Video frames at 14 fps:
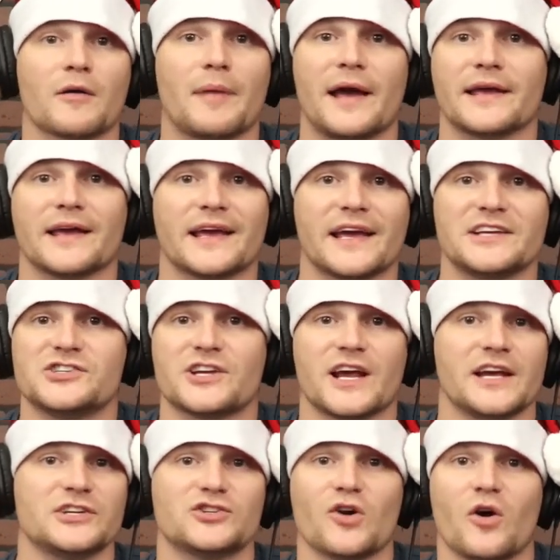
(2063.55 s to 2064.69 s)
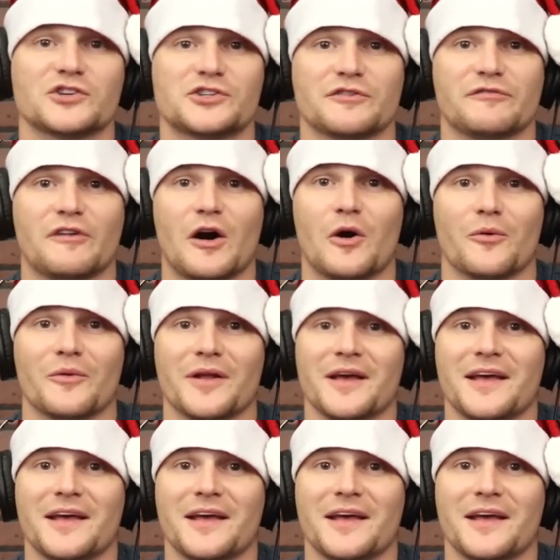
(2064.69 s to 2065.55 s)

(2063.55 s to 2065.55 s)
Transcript: bank in case you can't charge your phone.